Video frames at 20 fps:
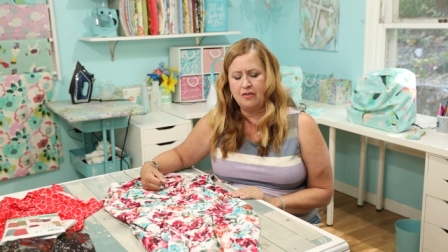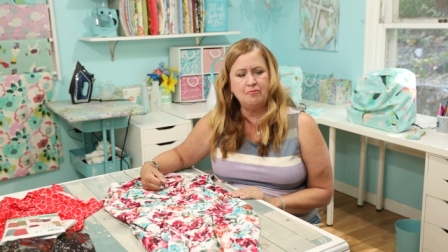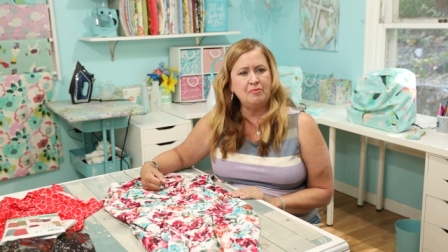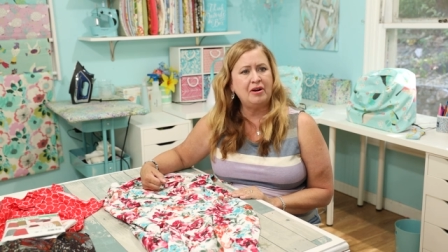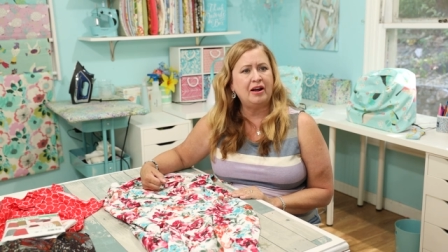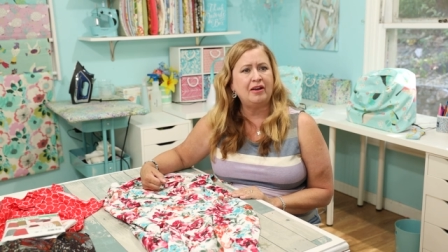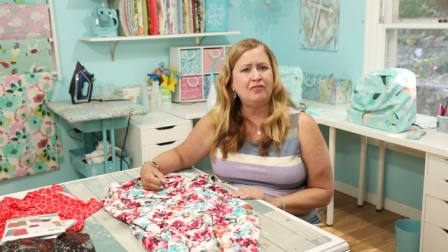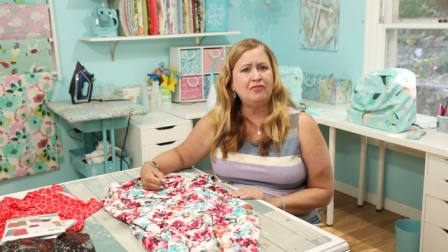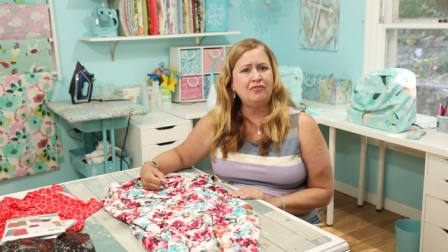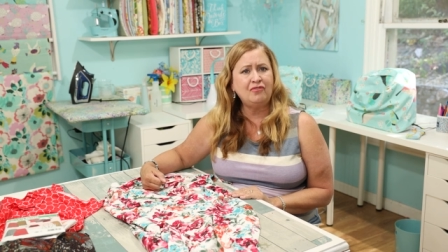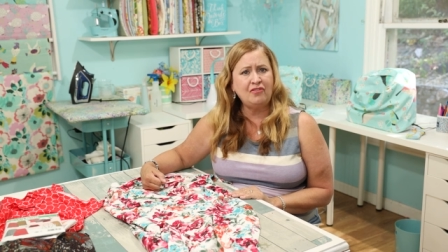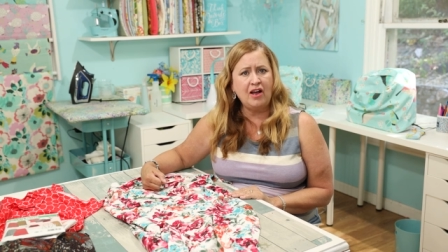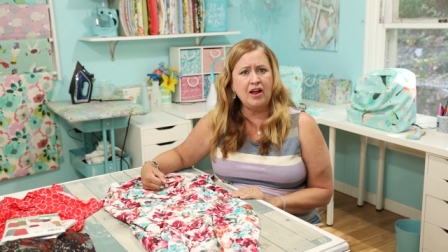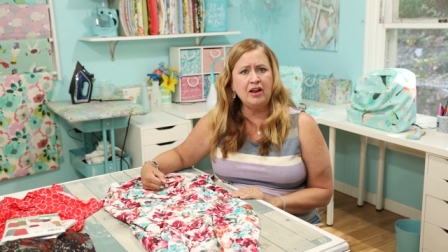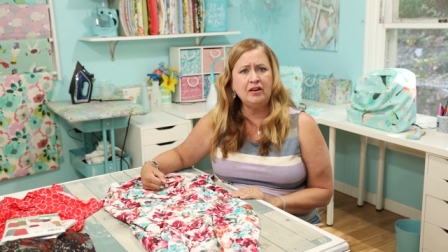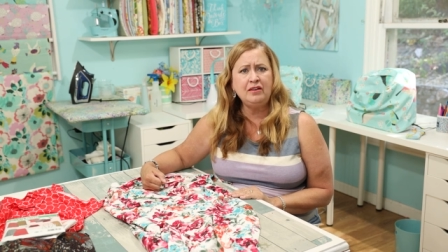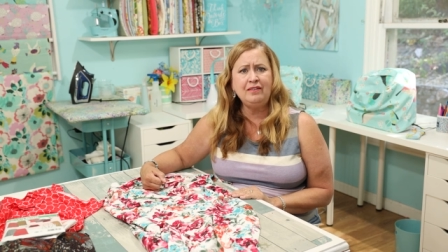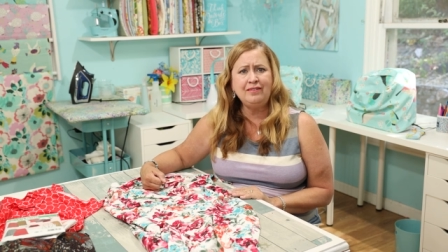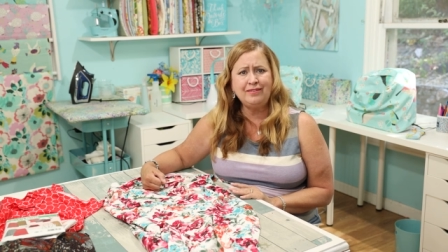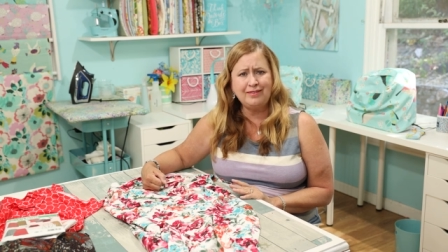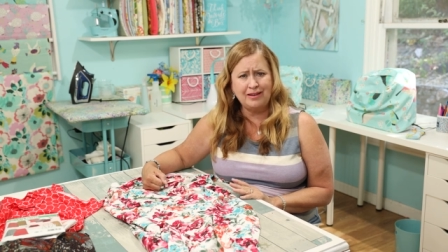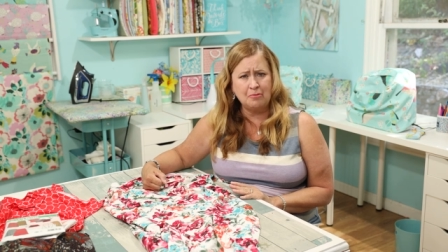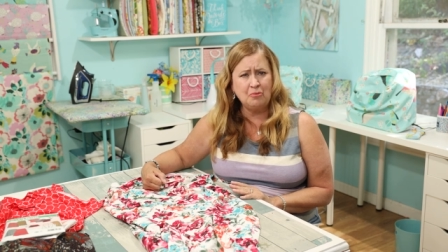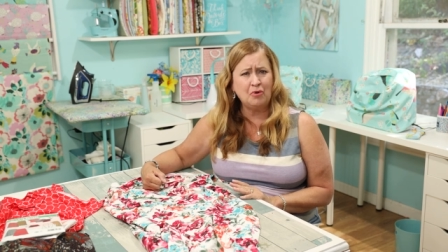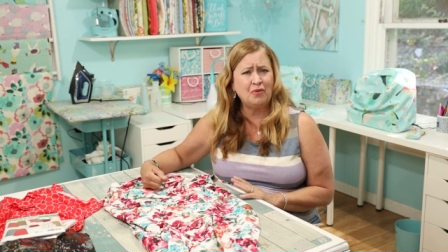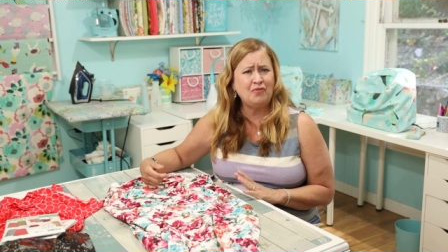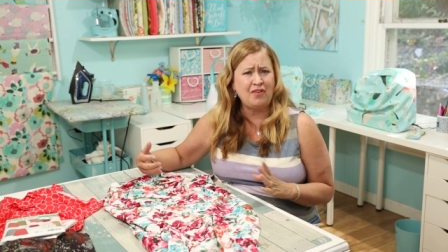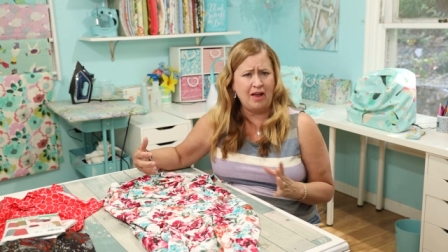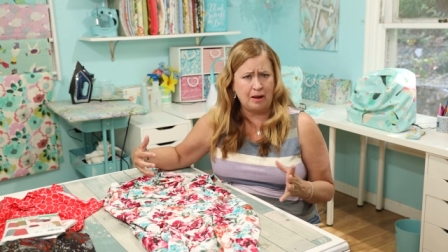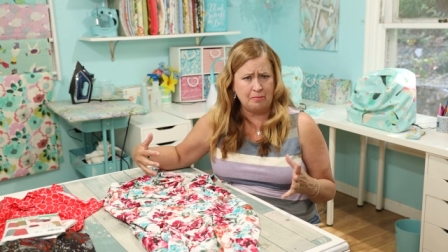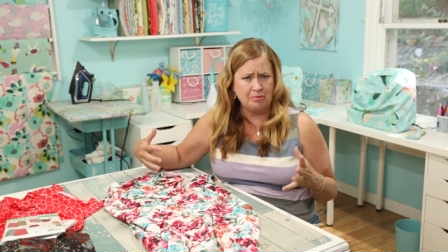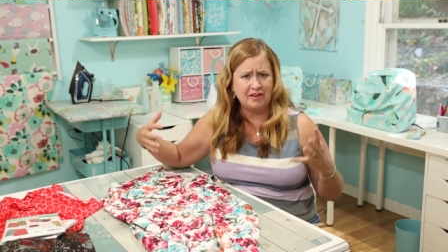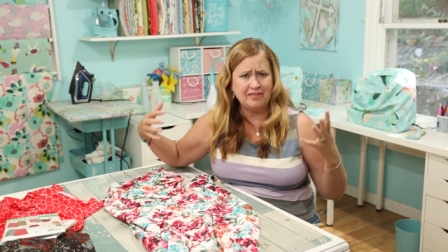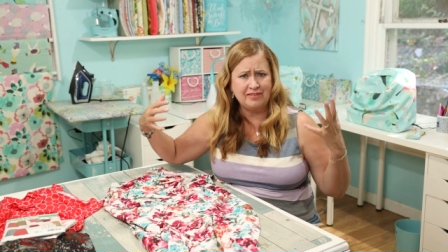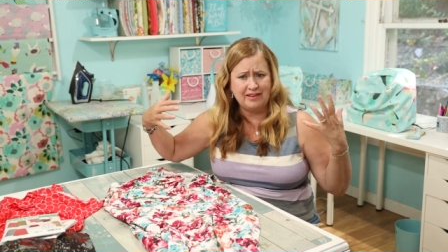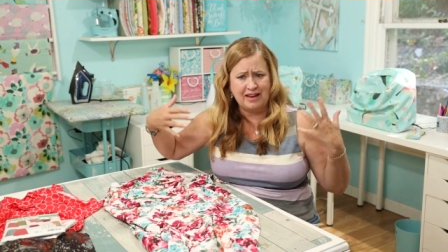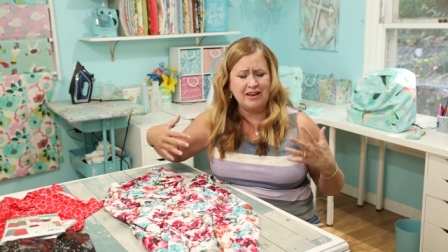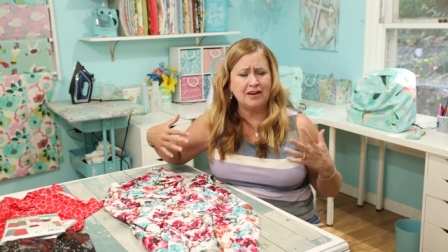of my fun summer fabrics